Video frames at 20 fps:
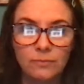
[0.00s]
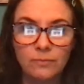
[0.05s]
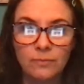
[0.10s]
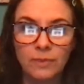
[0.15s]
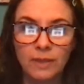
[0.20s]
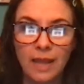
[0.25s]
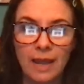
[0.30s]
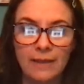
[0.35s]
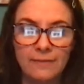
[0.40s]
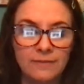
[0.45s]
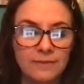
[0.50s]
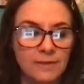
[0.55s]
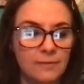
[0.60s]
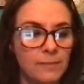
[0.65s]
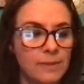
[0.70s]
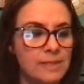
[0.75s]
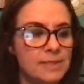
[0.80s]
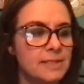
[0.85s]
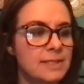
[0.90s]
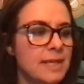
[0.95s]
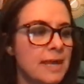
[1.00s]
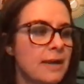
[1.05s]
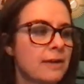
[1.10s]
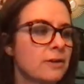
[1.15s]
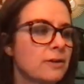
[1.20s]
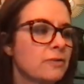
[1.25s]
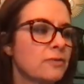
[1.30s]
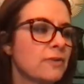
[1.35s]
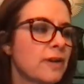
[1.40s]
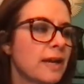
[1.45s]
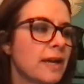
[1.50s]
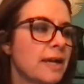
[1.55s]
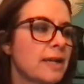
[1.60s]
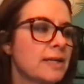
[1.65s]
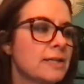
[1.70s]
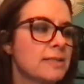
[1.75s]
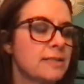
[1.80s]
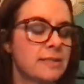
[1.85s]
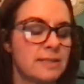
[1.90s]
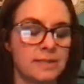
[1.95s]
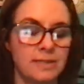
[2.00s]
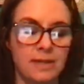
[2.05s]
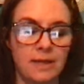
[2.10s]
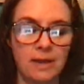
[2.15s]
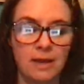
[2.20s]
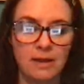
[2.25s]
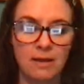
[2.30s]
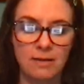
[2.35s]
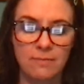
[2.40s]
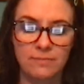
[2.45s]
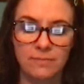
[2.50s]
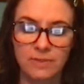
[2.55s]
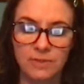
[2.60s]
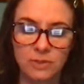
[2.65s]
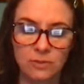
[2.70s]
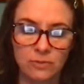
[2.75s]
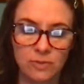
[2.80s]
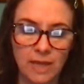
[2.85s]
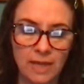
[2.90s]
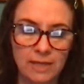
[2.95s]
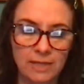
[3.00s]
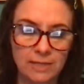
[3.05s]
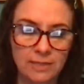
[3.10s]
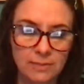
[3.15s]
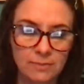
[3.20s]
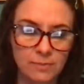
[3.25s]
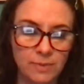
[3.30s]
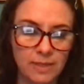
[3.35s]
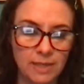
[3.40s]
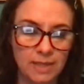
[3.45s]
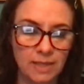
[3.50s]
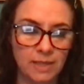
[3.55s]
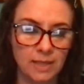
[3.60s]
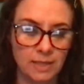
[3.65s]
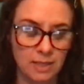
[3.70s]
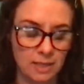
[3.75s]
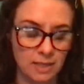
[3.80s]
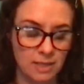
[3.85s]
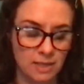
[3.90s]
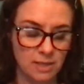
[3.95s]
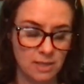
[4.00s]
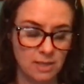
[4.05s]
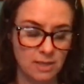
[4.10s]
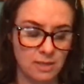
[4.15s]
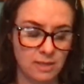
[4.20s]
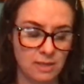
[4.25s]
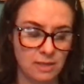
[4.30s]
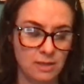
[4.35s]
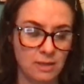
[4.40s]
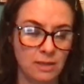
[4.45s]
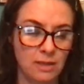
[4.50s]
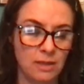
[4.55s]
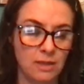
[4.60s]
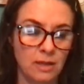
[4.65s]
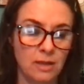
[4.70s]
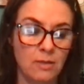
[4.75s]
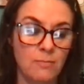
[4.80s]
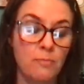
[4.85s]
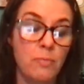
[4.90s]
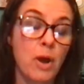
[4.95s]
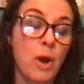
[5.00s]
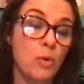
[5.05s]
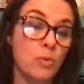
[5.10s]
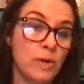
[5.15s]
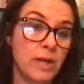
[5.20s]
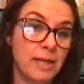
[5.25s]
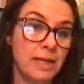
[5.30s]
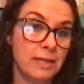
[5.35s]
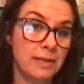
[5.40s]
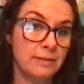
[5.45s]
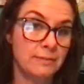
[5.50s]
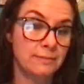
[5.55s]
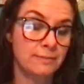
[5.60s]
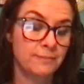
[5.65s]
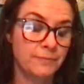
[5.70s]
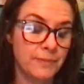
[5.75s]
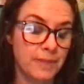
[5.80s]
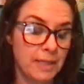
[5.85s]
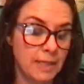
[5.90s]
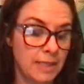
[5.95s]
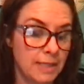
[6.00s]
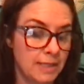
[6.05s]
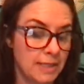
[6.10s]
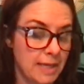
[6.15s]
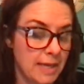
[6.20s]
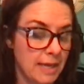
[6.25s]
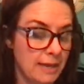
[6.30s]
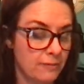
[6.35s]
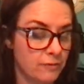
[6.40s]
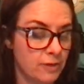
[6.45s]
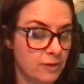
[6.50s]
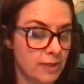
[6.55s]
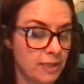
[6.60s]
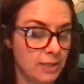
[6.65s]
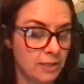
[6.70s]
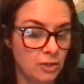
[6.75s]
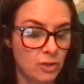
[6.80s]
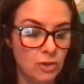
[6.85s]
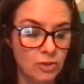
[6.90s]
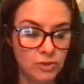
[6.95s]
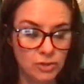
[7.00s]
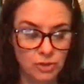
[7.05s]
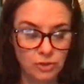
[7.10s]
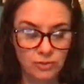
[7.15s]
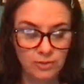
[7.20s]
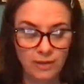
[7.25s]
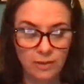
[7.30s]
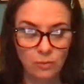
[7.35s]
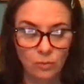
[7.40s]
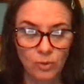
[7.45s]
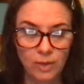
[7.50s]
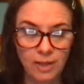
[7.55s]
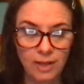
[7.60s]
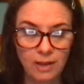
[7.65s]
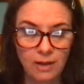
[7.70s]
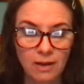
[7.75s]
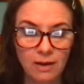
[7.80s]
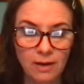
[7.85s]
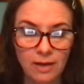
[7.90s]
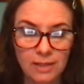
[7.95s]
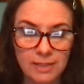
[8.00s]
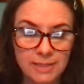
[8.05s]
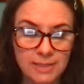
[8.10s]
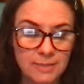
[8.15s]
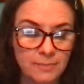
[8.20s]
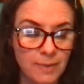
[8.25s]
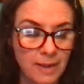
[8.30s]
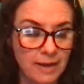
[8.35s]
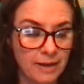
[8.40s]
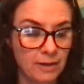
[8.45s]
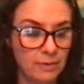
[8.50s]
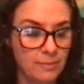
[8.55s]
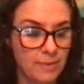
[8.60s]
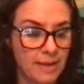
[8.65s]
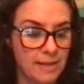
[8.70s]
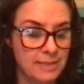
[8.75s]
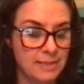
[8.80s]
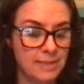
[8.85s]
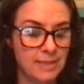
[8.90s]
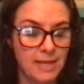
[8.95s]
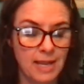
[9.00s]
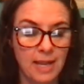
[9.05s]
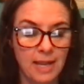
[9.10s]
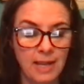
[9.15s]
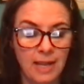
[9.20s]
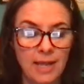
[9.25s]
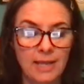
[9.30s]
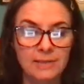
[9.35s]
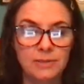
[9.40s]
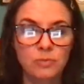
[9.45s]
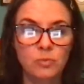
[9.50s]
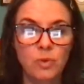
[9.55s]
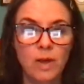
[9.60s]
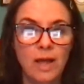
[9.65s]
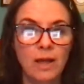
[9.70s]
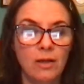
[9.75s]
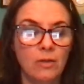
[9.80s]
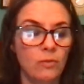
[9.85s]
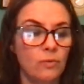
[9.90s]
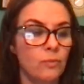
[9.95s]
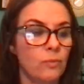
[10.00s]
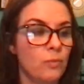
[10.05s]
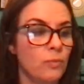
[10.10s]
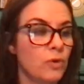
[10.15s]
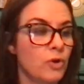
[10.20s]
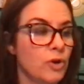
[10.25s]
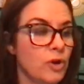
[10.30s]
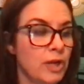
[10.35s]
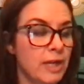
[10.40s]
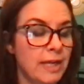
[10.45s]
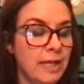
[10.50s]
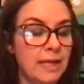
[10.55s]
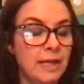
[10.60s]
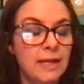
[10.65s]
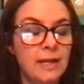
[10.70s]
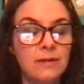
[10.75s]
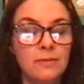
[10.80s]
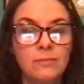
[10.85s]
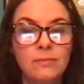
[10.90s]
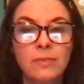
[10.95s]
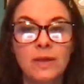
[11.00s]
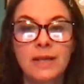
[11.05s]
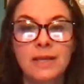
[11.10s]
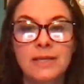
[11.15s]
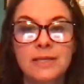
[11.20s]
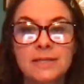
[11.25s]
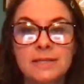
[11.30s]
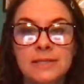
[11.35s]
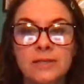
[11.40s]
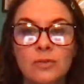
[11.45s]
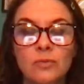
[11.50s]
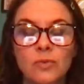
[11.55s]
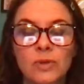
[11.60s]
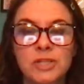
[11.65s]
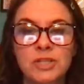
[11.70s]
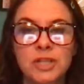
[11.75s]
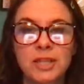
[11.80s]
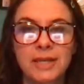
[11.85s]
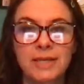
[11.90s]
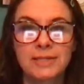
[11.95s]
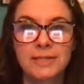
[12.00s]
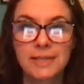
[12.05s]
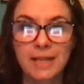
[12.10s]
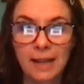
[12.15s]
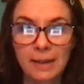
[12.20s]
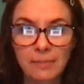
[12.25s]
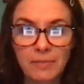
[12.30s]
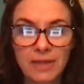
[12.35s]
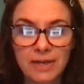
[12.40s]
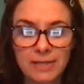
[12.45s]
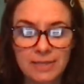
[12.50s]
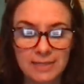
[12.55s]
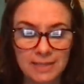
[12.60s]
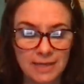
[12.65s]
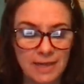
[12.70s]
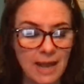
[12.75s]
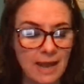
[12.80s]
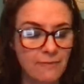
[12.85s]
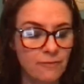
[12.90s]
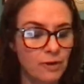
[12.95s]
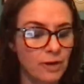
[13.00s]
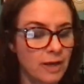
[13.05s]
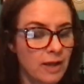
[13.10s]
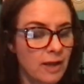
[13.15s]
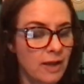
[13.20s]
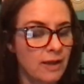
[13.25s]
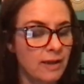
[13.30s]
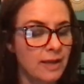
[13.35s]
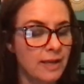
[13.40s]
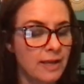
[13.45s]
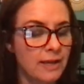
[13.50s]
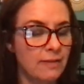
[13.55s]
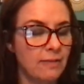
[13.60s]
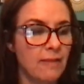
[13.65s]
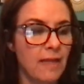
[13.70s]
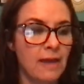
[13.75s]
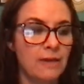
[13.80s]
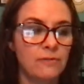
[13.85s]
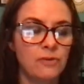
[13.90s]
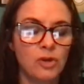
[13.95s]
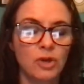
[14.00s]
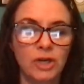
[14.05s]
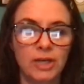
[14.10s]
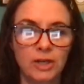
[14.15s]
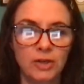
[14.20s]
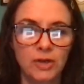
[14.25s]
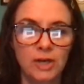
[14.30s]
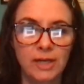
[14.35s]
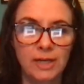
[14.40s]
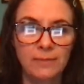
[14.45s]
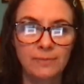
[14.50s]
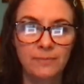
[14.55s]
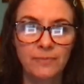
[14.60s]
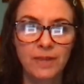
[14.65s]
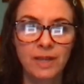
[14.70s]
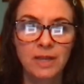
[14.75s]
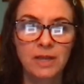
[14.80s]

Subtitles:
Lives have been sacrificed. So that is a big component in the African culture that we are inspired by today as well. Green is the rich landscape that is in Africa and a lot of greenery.